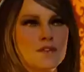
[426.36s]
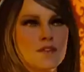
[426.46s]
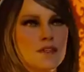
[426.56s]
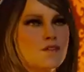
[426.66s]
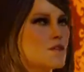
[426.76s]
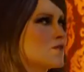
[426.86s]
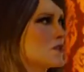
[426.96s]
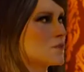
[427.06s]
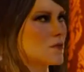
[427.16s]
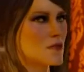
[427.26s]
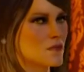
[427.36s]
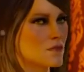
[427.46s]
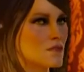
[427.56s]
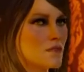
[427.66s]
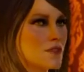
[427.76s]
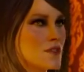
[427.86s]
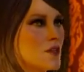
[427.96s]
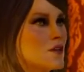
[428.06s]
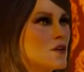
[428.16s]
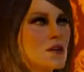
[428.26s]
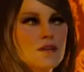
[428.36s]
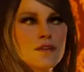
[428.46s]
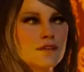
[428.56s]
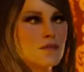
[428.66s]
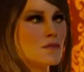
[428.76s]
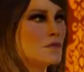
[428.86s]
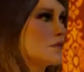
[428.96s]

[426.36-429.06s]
Make yourself comfortable and try to relax.